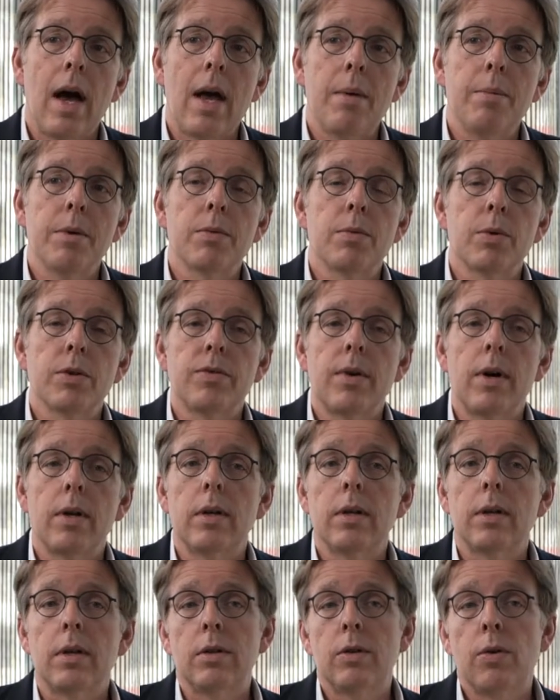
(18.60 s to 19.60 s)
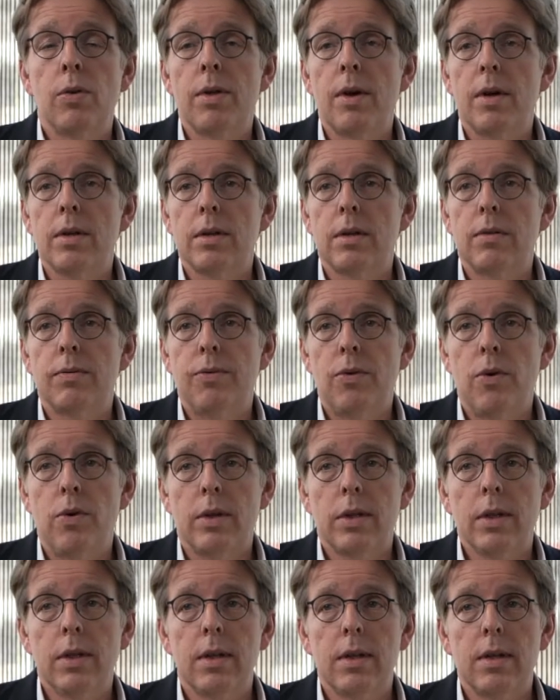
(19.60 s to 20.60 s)
IBUS was founded in
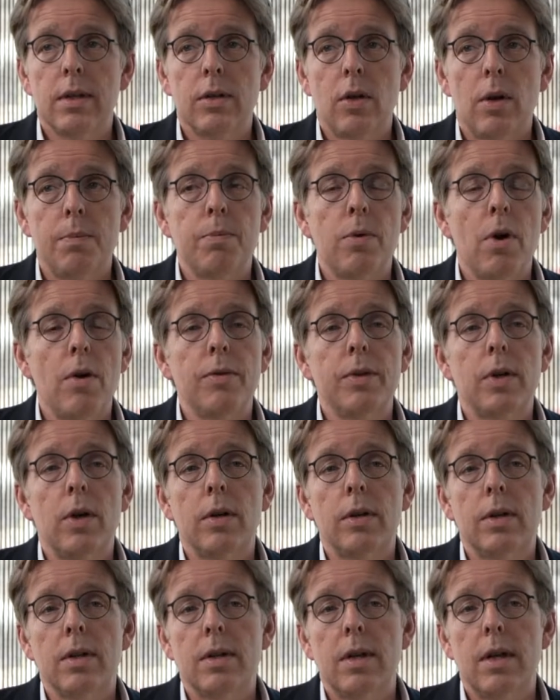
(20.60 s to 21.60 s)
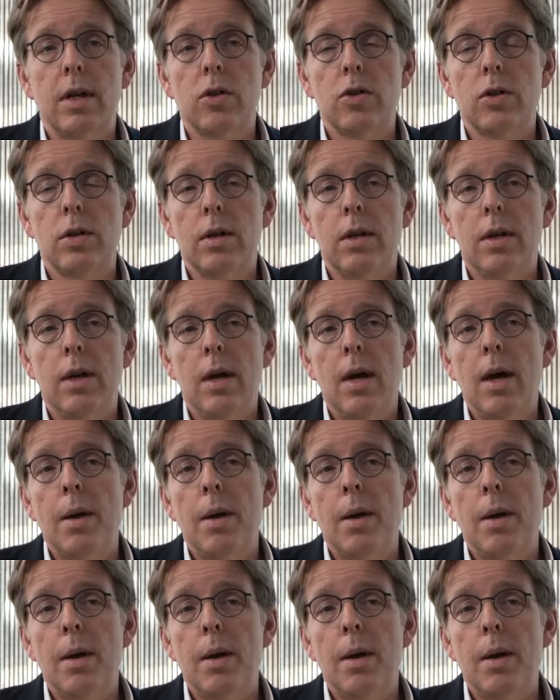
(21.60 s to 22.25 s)
2014 as a non-profit organization